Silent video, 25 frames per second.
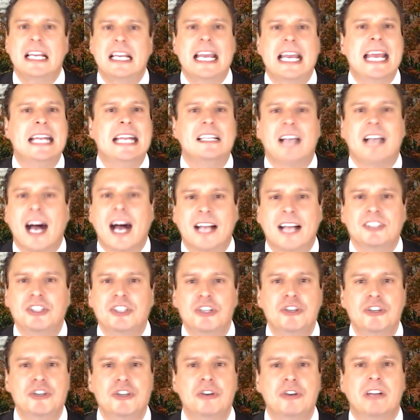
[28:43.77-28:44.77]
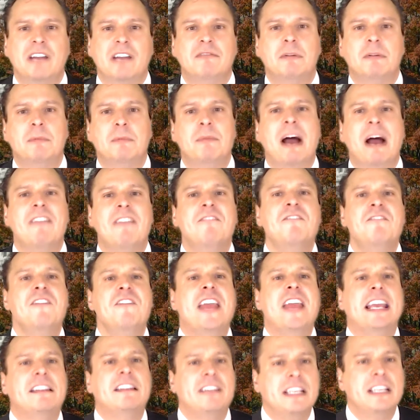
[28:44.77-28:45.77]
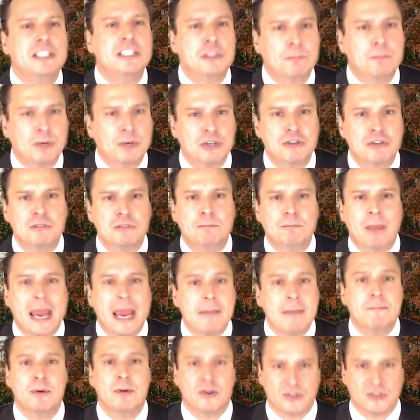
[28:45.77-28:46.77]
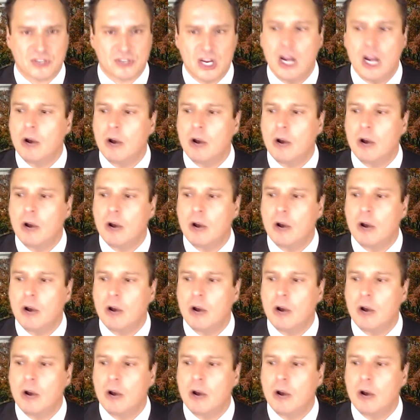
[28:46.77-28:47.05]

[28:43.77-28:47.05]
and constitutional government by failing to produce papers